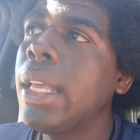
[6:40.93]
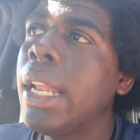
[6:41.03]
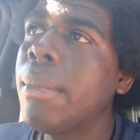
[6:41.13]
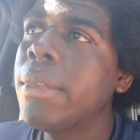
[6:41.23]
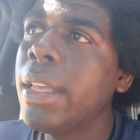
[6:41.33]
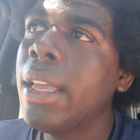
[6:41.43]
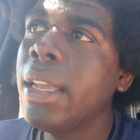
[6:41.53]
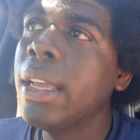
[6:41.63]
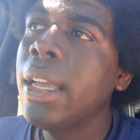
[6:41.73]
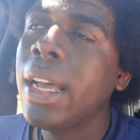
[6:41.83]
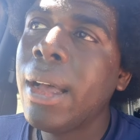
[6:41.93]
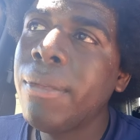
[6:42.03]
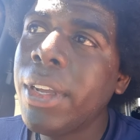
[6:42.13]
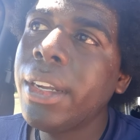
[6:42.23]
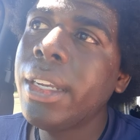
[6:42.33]
And I'm saying I'm
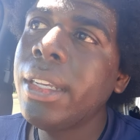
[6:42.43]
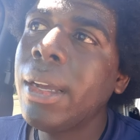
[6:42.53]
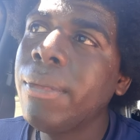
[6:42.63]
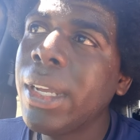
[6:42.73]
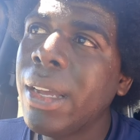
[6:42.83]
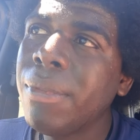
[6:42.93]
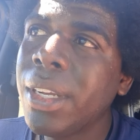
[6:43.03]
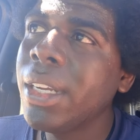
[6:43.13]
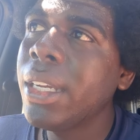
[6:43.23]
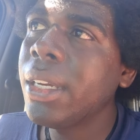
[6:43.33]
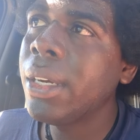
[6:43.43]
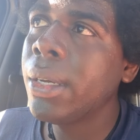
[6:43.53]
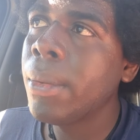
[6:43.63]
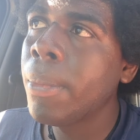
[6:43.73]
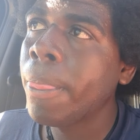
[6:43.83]
very I'm I'm very
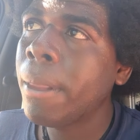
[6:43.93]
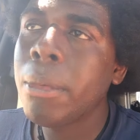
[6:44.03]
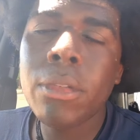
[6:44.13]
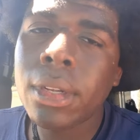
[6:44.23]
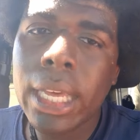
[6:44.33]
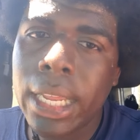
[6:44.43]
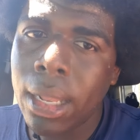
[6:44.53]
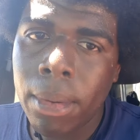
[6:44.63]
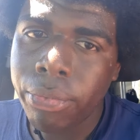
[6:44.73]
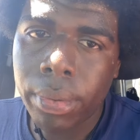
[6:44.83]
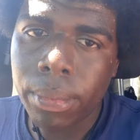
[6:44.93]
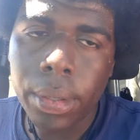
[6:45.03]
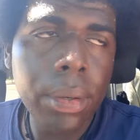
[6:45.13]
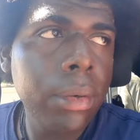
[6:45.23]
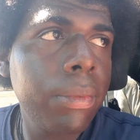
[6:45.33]
um I'm using a lot of elementary
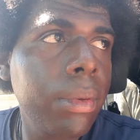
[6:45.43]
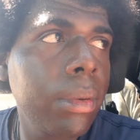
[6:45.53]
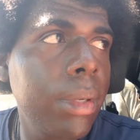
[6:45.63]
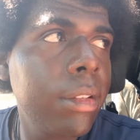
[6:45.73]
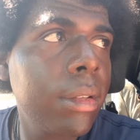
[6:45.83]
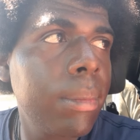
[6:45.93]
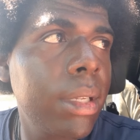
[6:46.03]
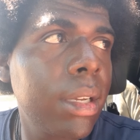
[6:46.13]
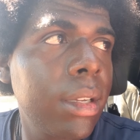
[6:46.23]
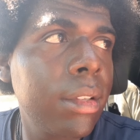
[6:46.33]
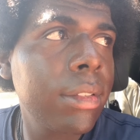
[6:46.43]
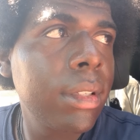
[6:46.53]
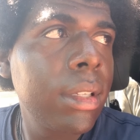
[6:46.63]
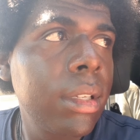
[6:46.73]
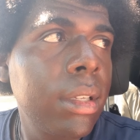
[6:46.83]
words for a reason because
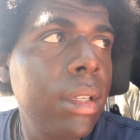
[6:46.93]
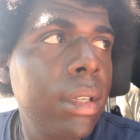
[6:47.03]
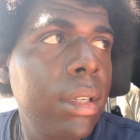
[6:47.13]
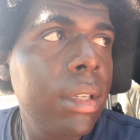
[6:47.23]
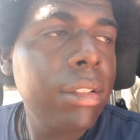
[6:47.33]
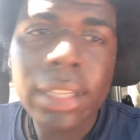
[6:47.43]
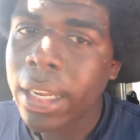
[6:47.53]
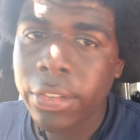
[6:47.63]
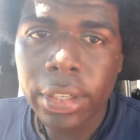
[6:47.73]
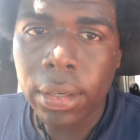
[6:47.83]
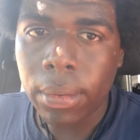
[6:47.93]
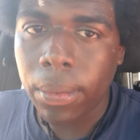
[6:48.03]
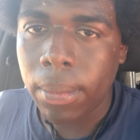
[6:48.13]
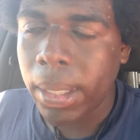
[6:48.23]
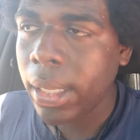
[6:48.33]
there's a lot of shit going
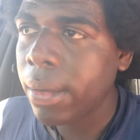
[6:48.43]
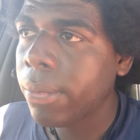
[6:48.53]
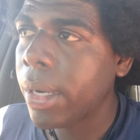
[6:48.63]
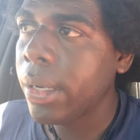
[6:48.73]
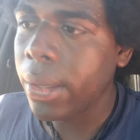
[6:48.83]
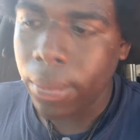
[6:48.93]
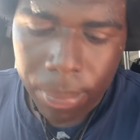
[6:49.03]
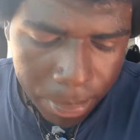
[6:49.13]
on in my life right now.